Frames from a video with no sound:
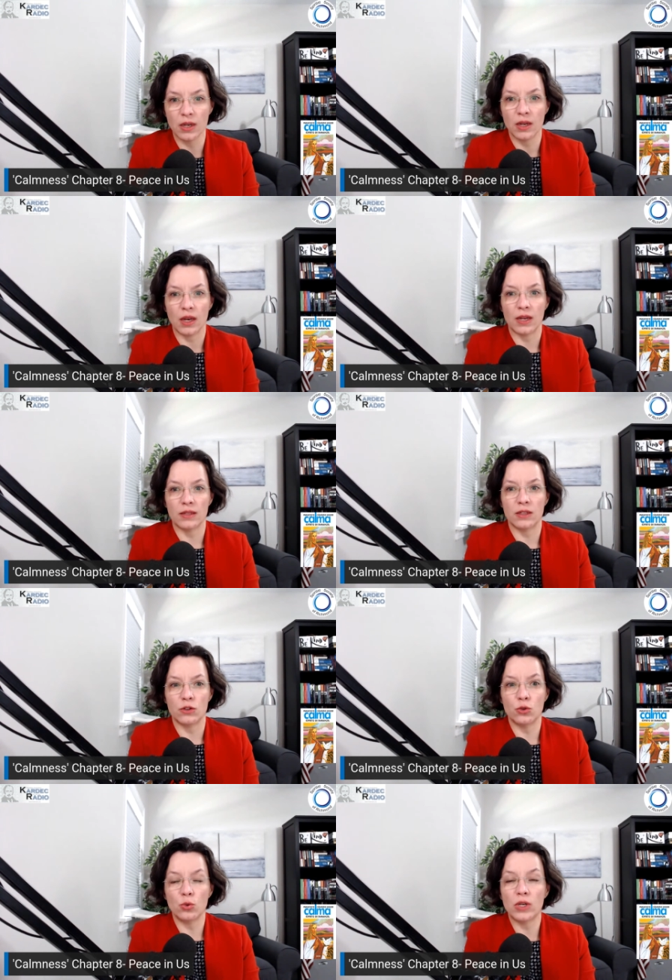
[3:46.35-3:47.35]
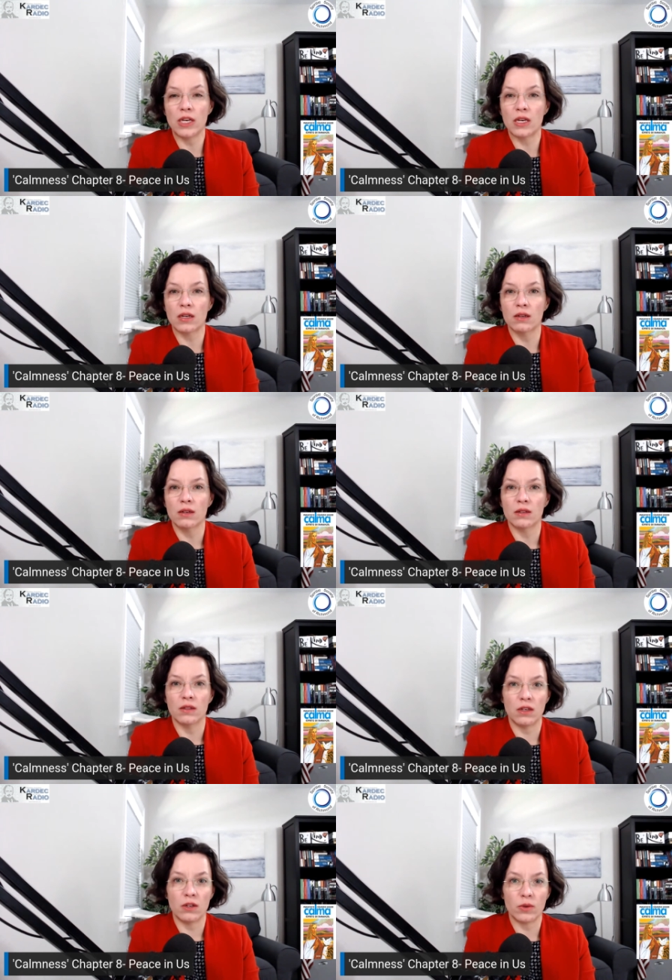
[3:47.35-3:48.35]
And the duty that
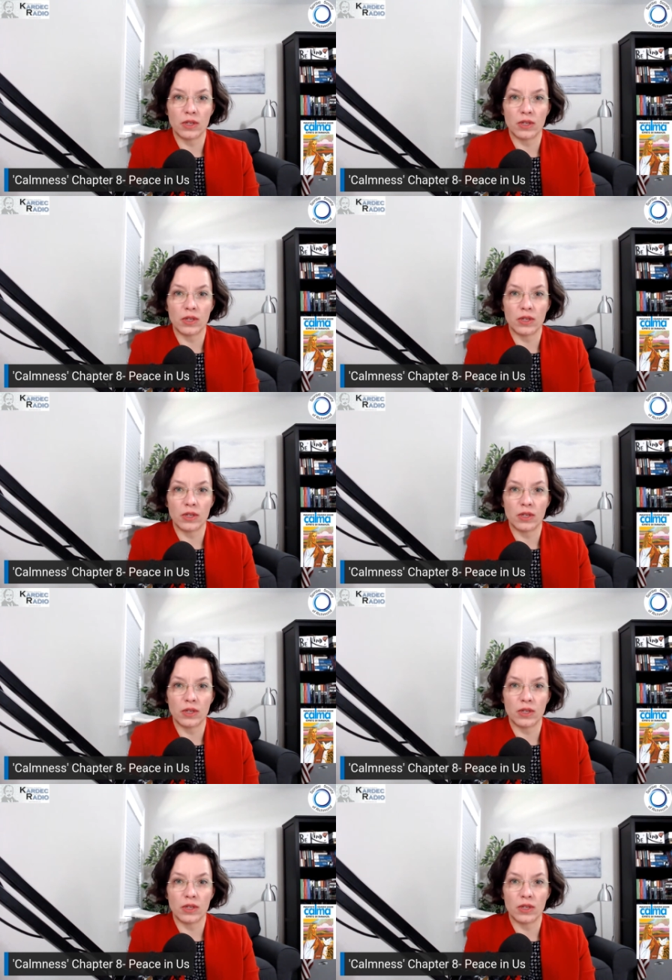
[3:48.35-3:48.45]
you and